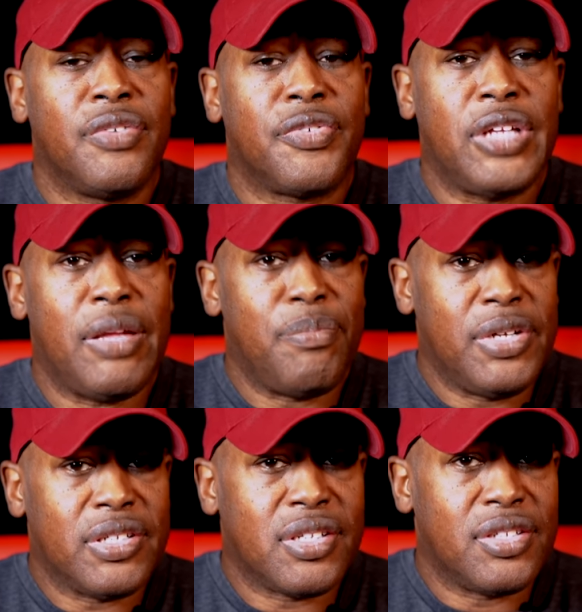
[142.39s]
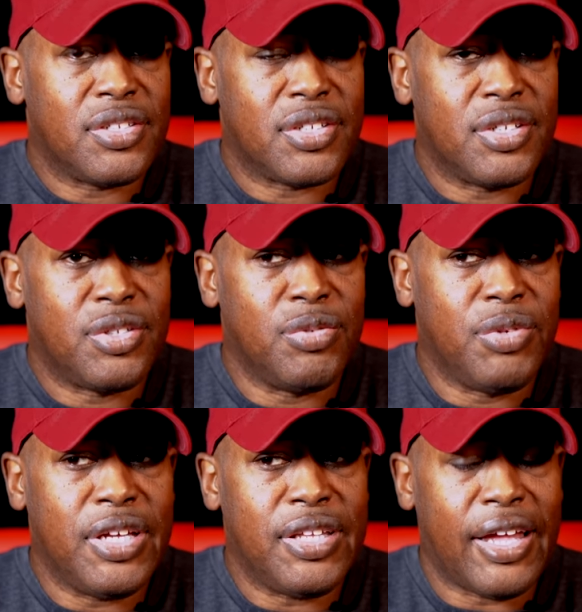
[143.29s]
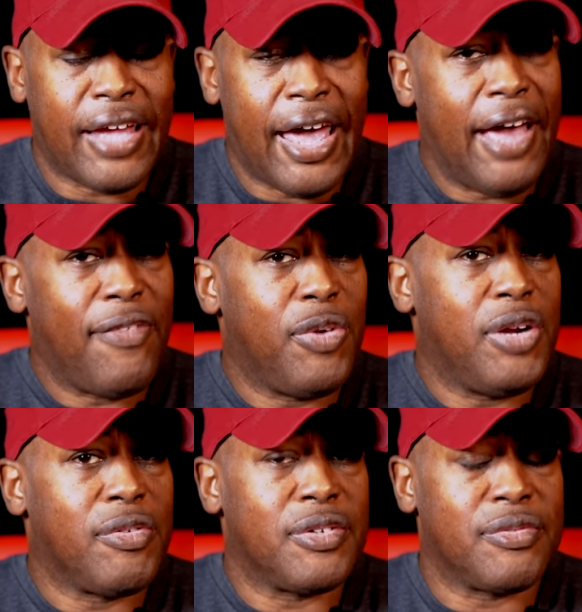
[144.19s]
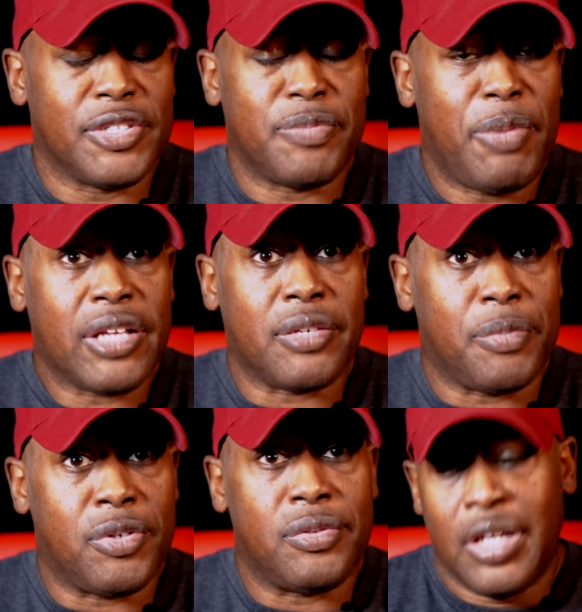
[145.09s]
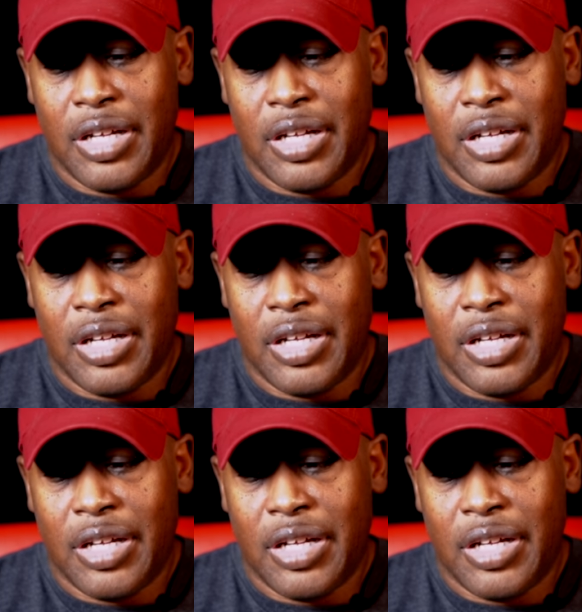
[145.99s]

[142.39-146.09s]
for that business to get halfway respectable.